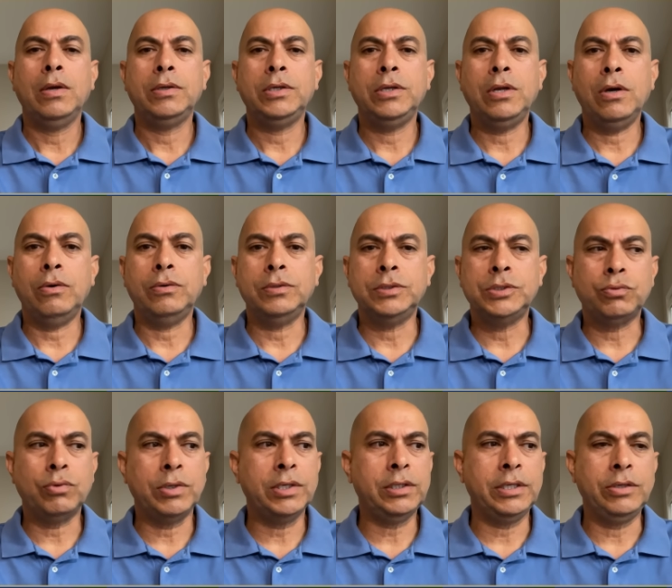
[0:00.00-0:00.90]
You know, it was
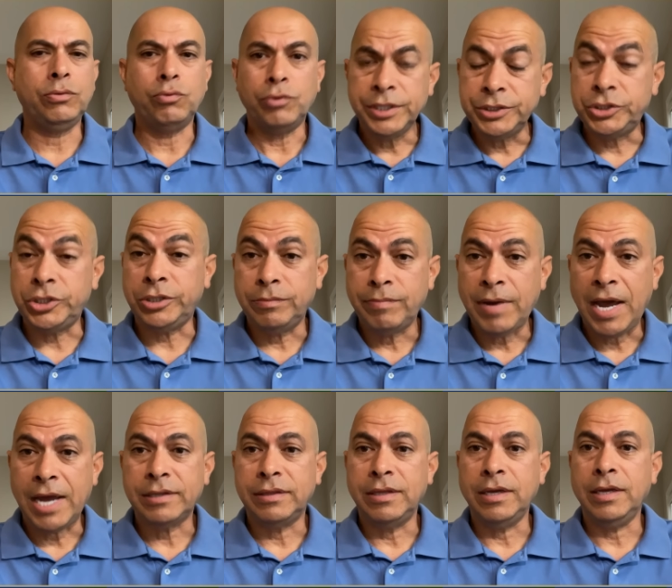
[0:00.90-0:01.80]
really rigid
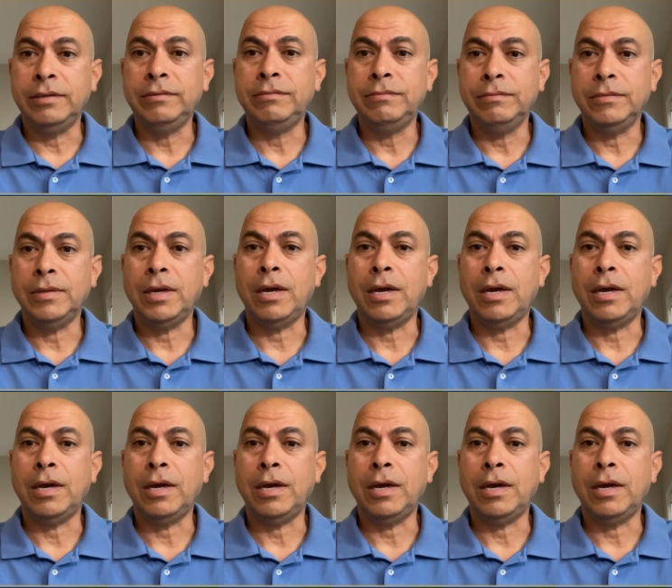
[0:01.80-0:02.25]
back then.